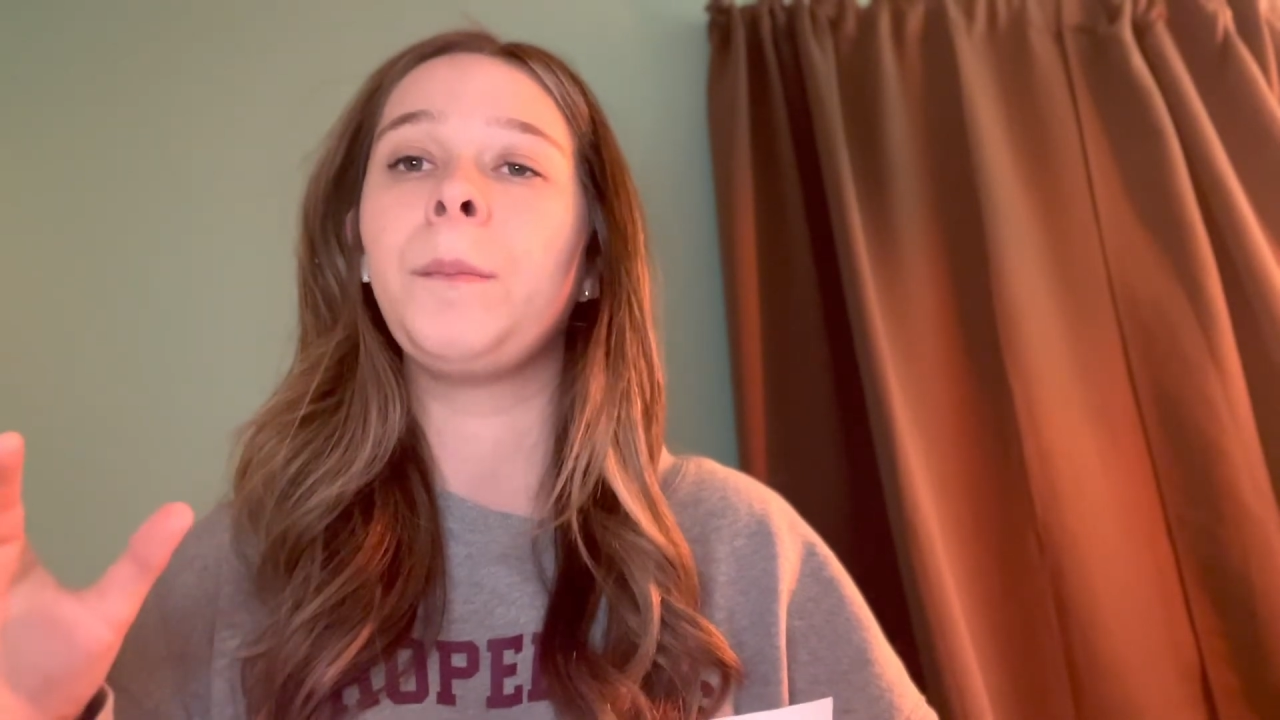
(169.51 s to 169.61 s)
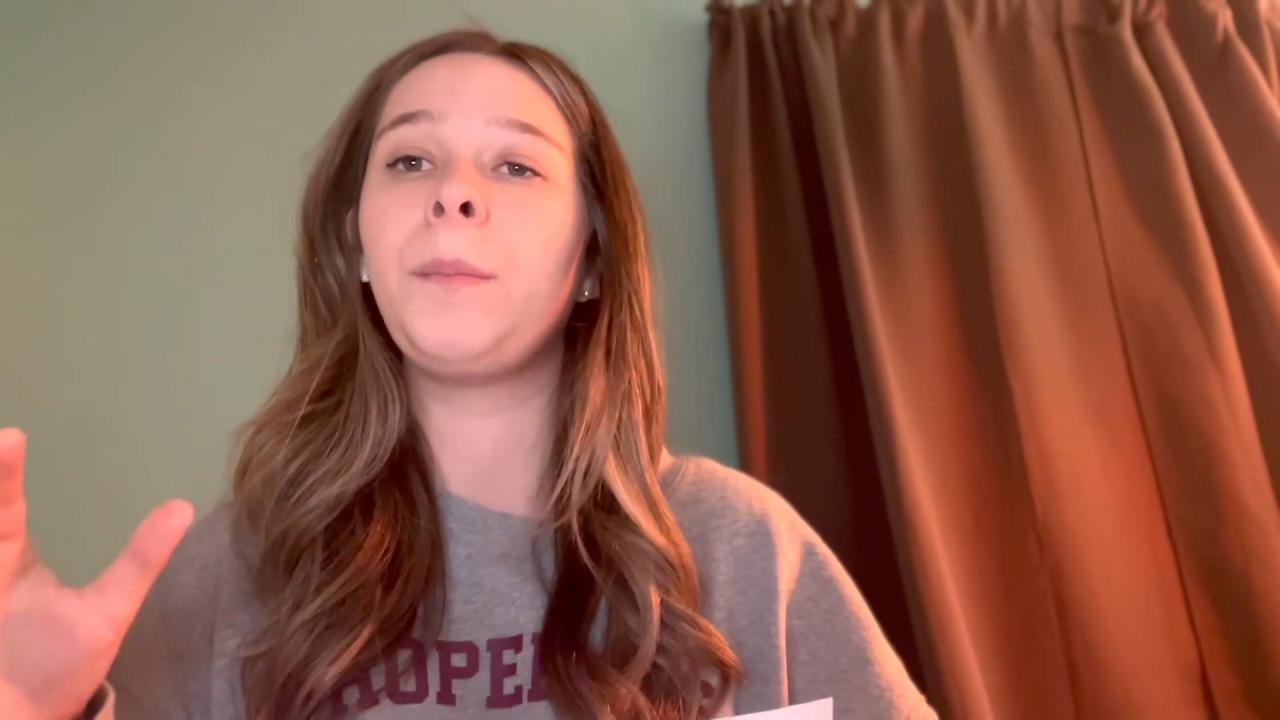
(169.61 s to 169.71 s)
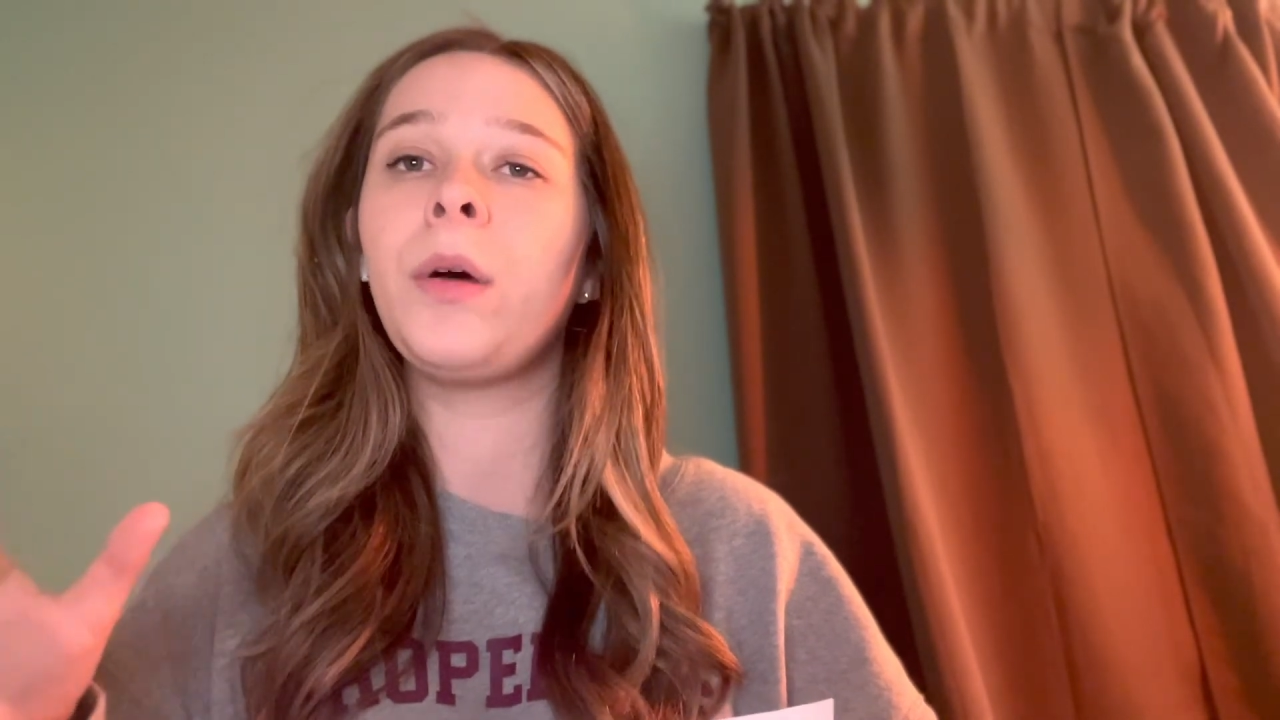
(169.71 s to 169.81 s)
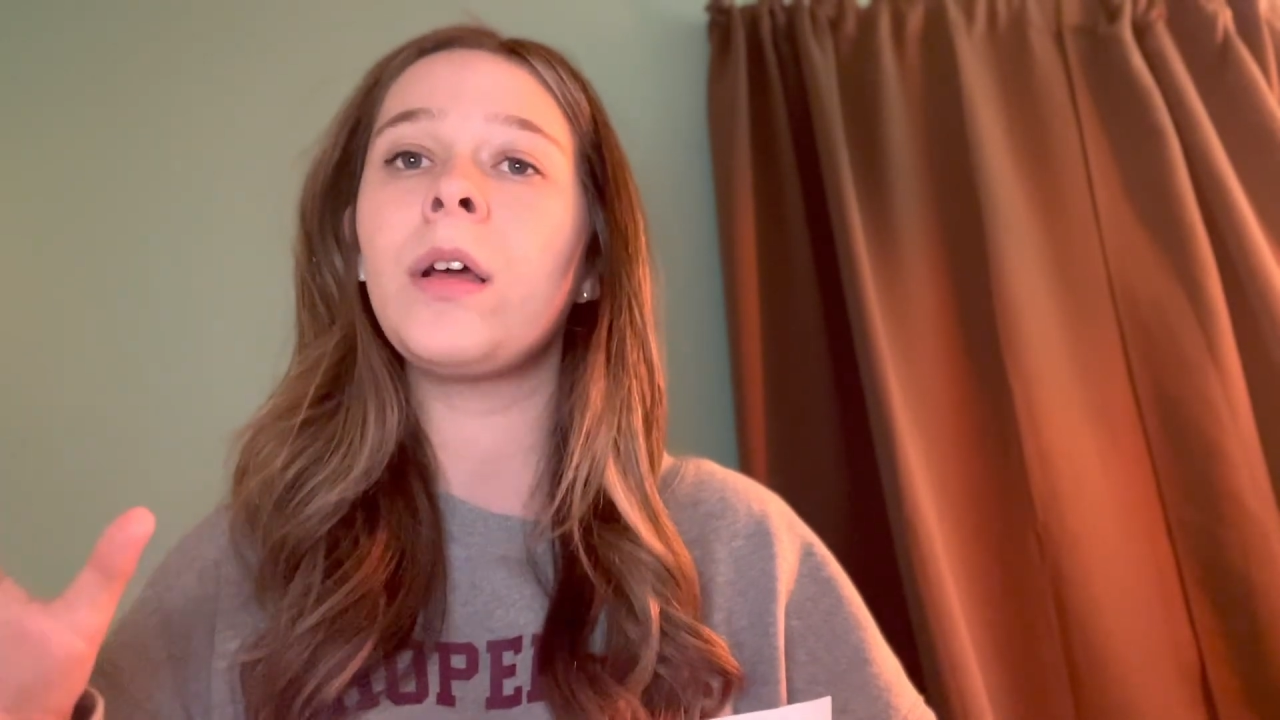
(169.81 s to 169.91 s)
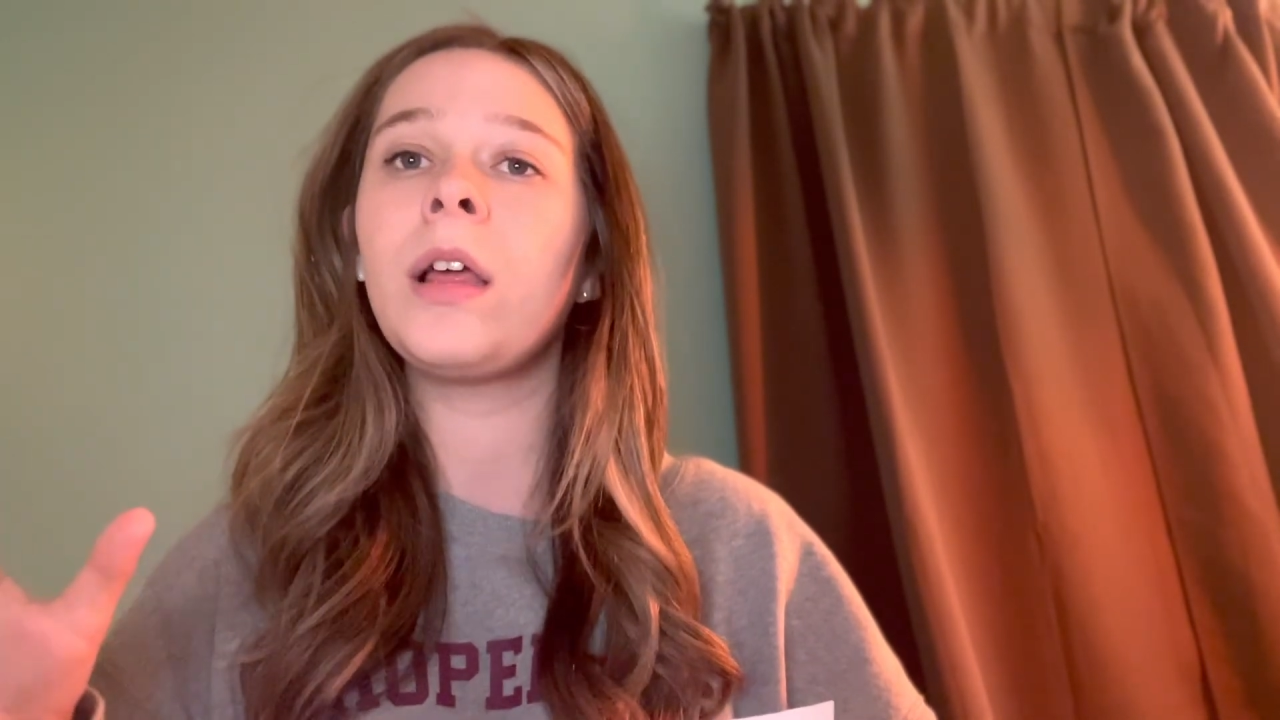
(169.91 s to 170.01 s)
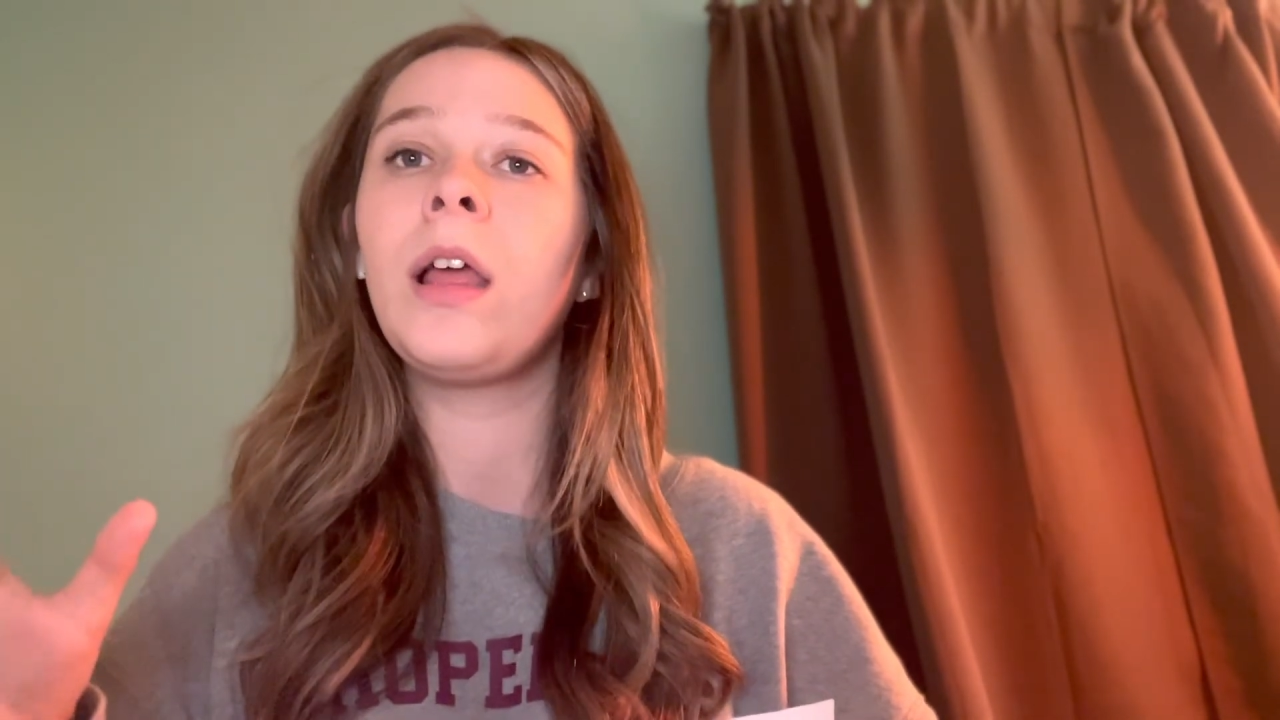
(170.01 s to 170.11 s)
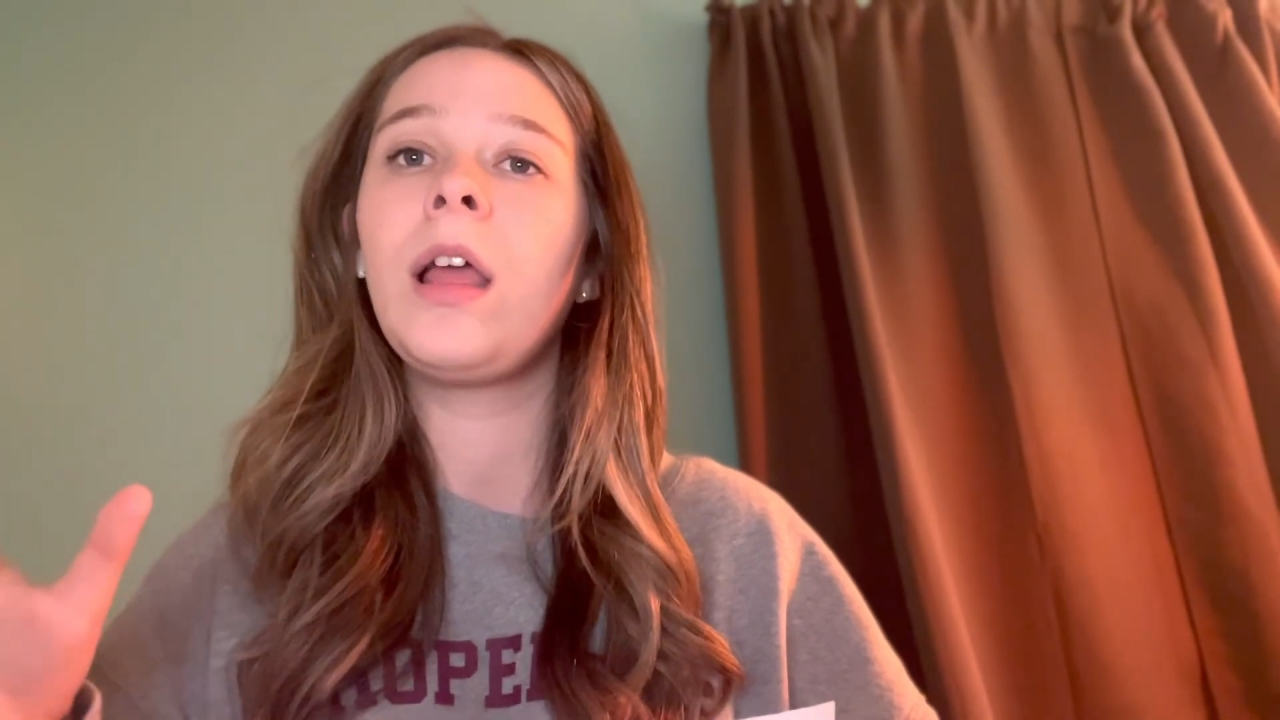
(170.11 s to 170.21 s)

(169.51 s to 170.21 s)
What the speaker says: book,